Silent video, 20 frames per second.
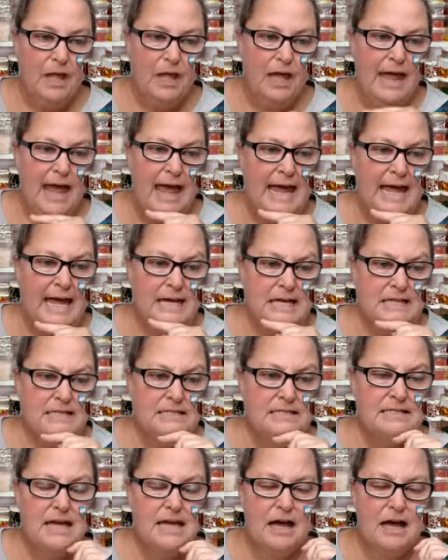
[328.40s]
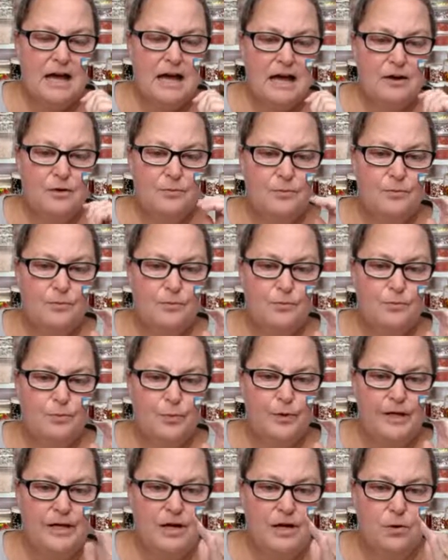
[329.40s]
And
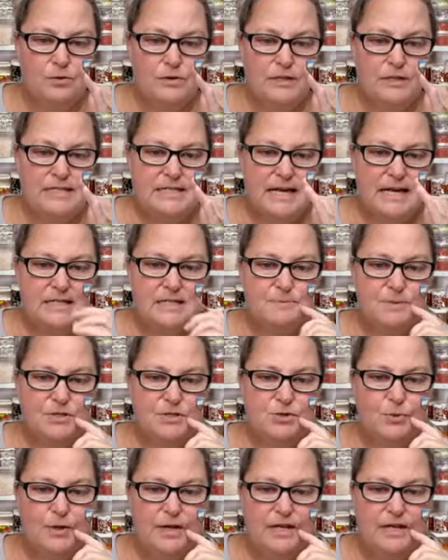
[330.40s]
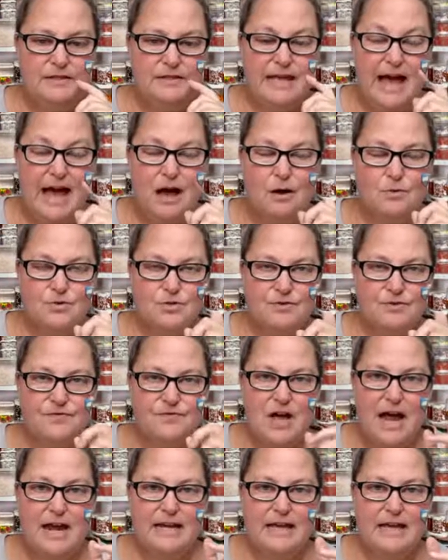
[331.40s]
we only text between the hours of
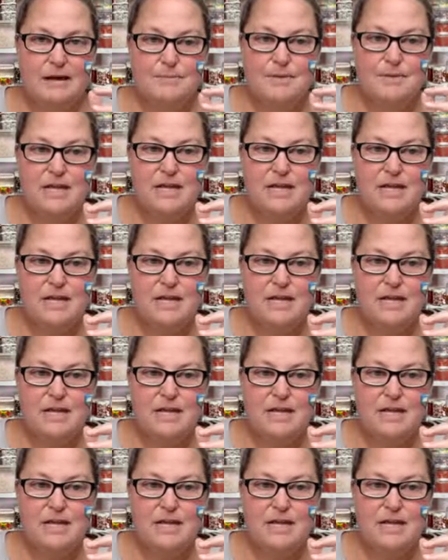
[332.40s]
9 a.m.